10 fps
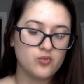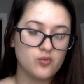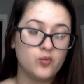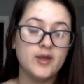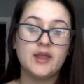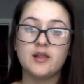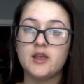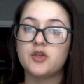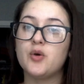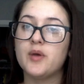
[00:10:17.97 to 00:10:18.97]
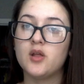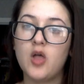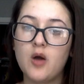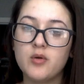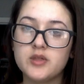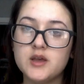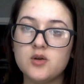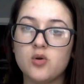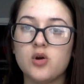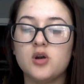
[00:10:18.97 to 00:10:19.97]
willingly going along with
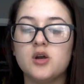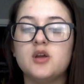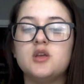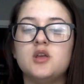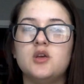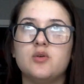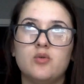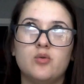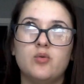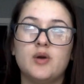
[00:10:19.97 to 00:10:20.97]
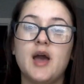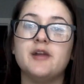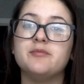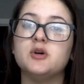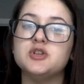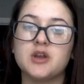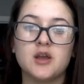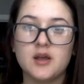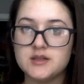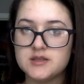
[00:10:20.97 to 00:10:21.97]
it or you kind of pushing
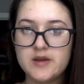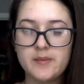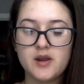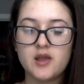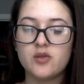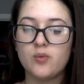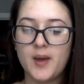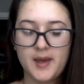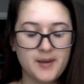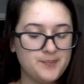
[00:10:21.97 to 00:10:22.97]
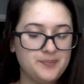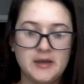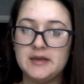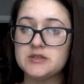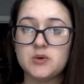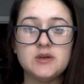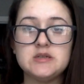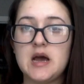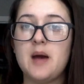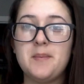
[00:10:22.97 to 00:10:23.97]
against it. But either way, it's going
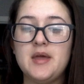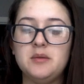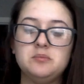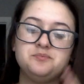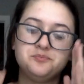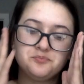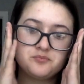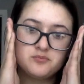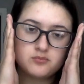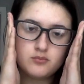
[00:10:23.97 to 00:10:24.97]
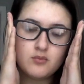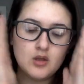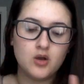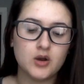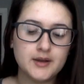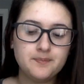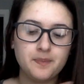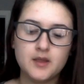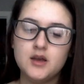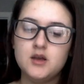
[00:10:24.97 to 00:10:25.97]
to happen. All right?
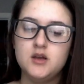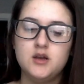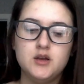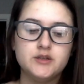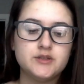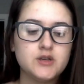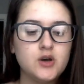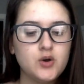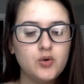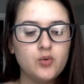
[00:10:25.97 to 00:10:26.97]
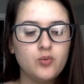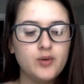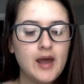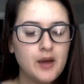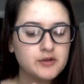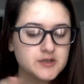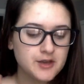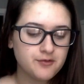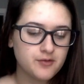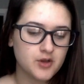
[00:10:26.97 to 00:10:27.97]
So what I would
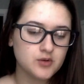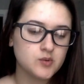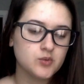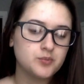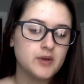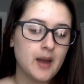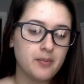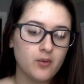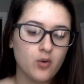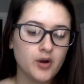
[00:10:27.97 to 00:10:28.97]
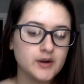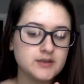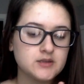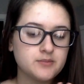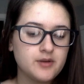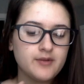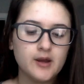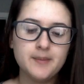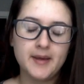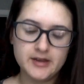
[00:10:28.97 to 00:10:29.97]
say for you, Capricorn, is to be
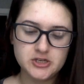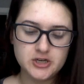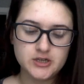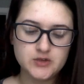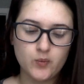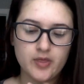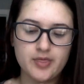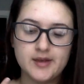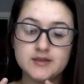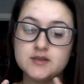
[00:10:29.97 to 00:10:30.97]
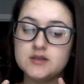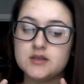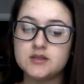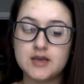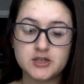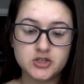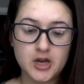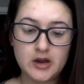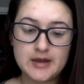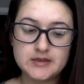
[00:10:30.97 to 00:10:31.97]
very patient with this
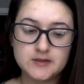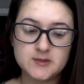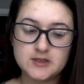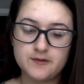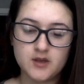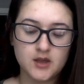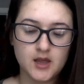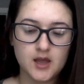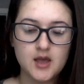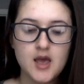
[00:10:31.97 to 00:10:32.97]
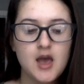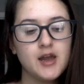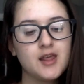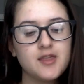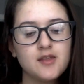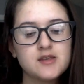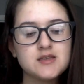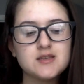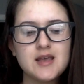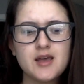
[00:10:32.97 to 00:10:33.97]
Sagittarius specifically. And I think
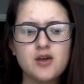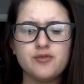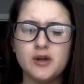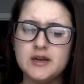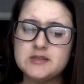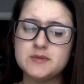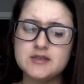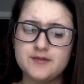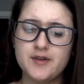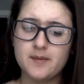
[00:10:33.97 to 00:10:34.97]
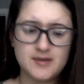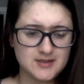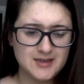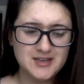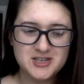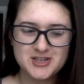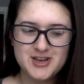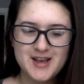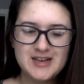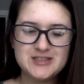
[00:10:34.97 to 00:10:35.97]
this is like a very specific
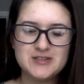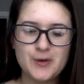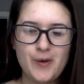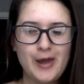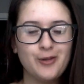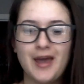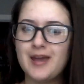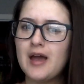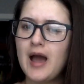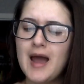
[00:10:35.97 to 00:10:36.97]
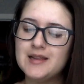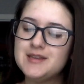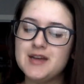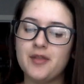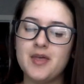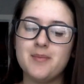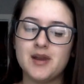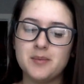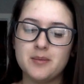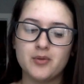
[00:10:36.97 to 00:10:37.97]
message. So I don't, I highly doubt that
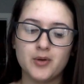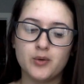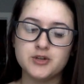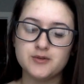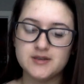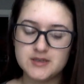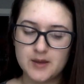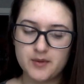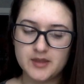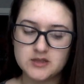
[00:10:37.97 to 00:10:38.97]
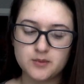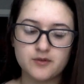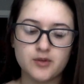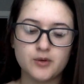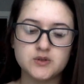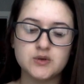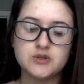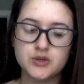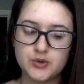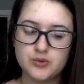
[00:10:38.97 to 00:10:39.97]
many people are going to resonate with this. But for those who
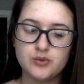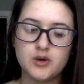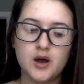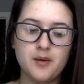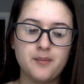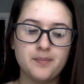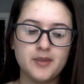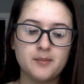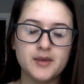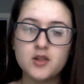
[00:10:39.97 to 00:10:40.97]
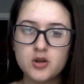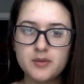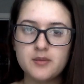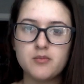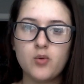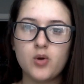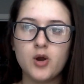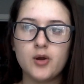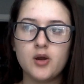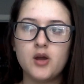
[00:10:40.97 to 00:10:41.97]
do, um, be a little bit
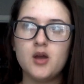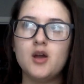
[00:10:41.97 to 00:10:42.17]
more